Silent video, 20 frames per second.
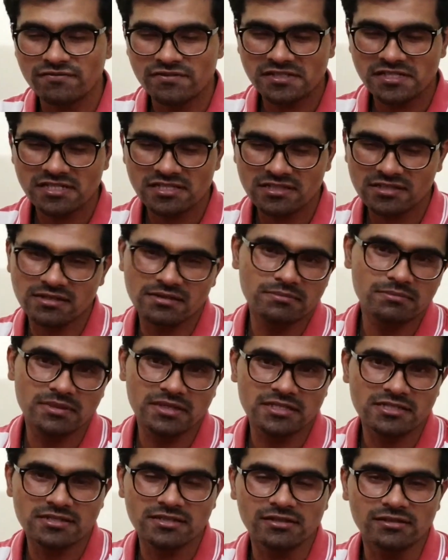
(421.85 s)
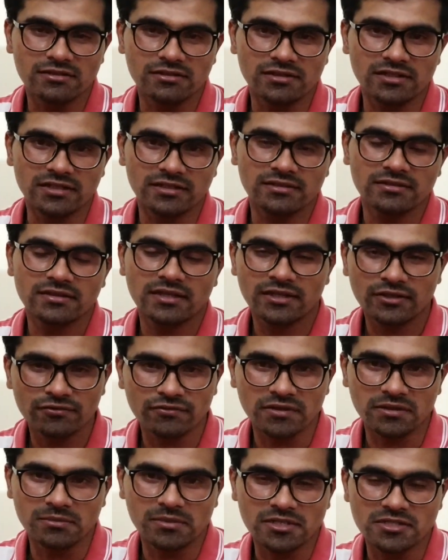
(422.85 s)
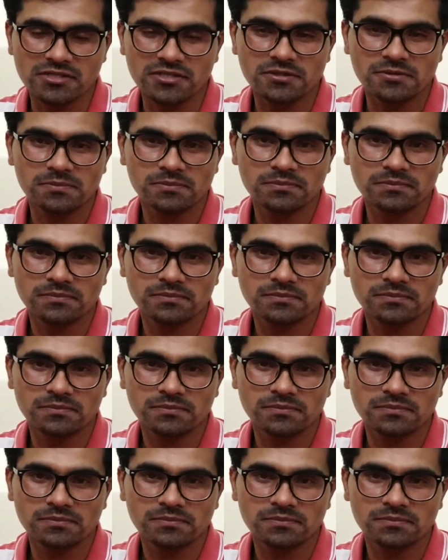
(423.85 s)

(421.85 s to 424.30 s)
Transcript: physics-based learning. Thank you very much.